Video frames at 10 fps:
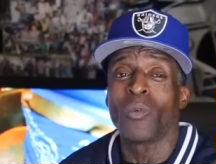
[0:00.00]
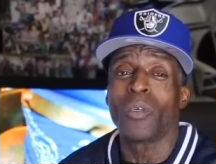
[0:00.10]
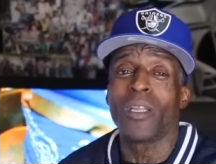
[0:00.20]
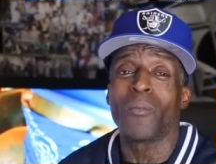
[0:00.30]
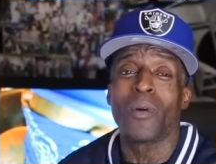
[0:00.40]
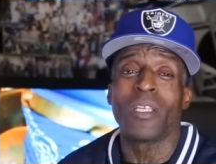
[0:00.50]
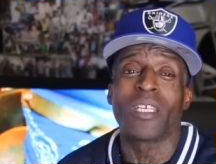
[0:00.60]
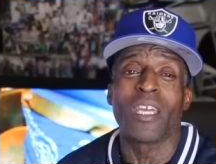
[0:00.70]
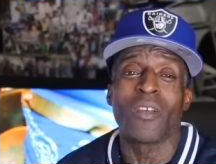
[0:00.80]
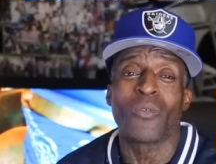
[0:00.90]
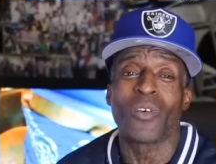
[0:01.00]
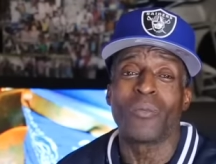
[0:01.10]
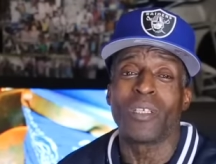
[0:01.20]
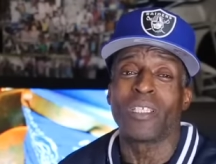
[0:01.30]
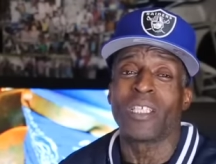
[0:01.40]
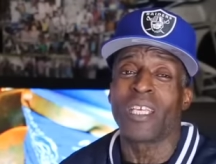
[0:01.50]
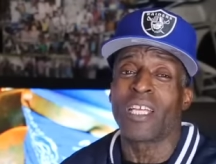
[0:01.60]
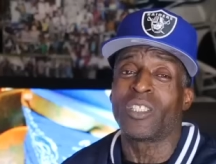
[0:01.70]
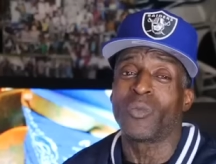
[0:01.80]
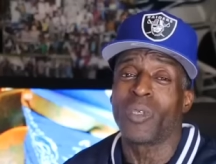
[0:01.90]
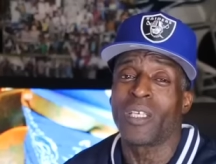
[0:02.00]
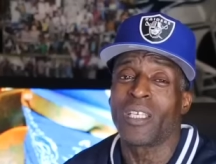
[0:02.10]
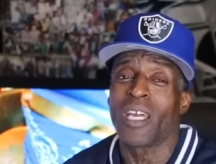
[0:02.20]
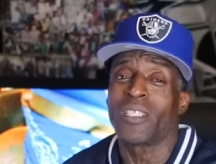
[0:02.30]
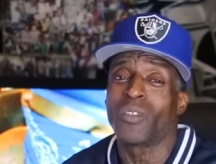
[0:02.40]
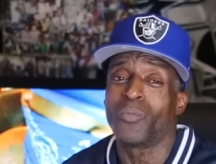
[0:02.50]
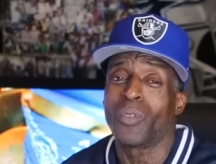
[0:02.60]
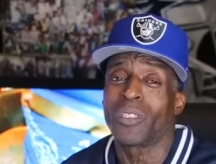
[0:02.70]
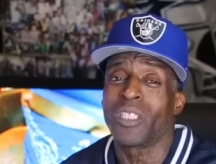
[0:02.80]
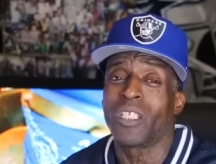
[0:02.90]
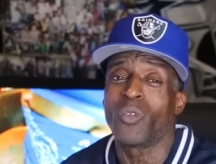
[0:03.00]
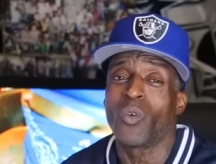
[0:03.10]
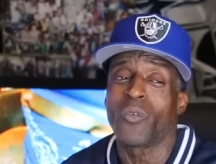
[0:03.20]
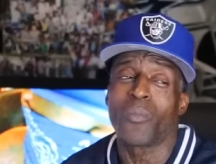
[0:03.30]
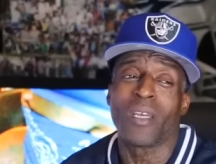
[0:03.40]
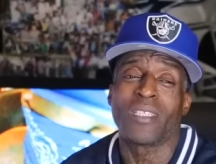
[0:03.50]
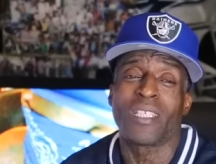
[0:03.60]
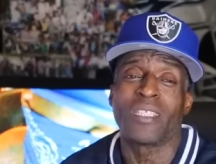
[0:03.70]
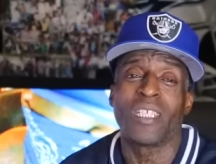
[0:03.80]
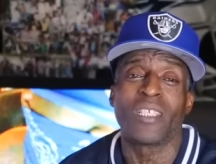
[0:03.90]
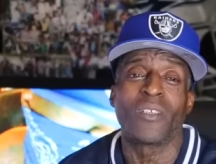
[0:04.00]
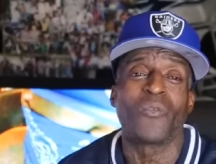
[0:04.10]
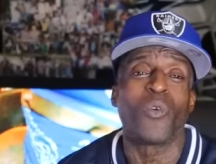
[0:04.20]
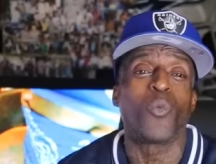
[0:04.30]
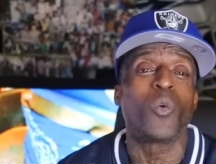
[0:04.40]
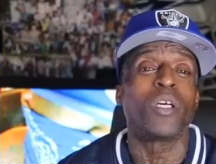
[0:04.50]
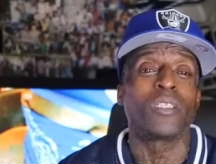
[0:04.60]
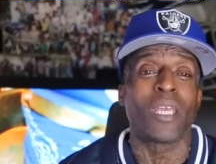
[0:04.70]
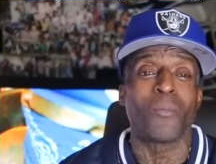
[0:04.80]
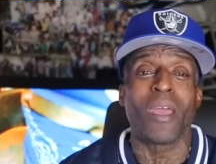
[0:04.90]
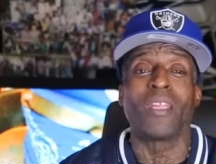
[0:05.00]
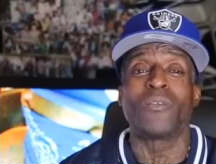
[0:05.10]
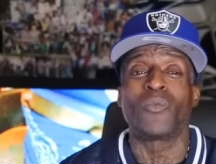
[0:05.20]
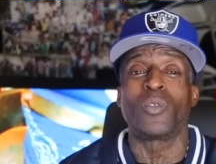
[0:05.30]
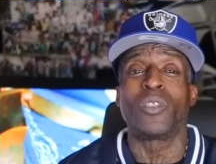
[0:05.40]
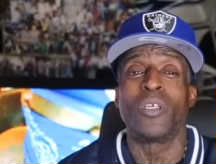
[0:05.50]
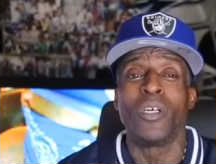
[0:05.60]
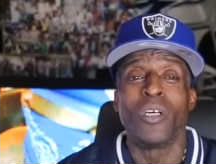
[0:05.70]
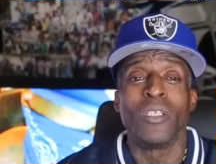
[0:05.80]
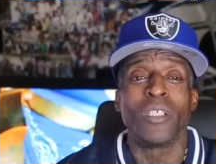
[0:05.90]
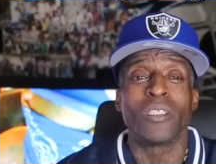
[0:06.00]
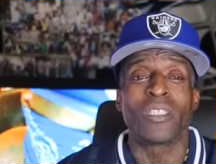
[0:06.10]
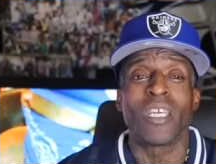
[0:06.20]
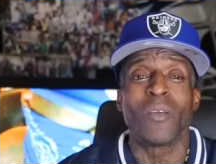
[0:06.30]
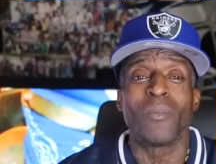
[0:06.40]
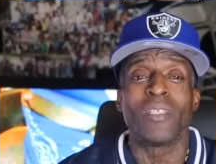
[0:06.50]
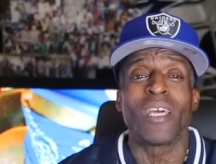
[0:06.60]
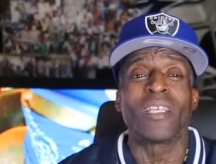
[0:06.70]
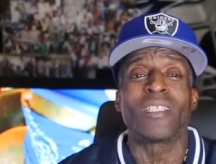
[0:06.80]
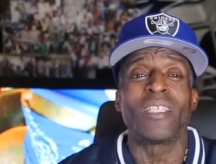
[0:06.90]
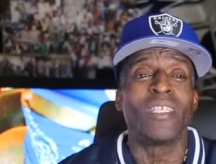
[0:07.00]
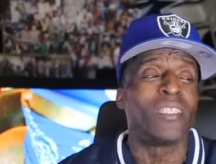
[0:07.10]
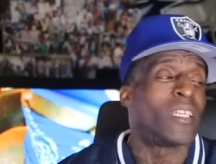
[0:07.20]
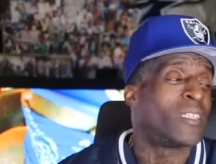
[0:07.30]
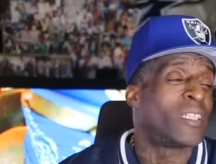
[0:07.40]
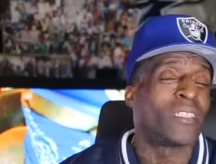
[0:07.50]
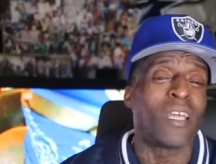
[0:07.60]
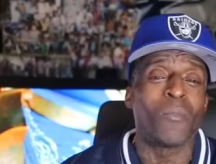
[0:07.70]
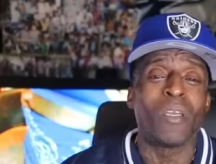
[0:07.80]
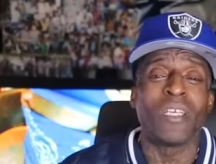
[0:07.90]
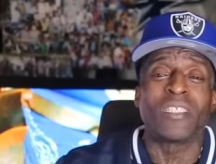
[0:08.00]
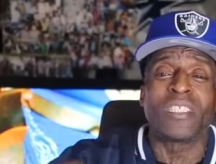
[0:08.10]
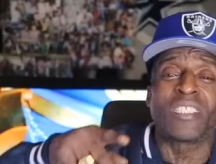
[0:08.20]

Cause where that money came from, nigga, that got you ready and got you booked in, whoever made that ticket and for what they made it for, you understand me? That'll lead, nigga, I mean,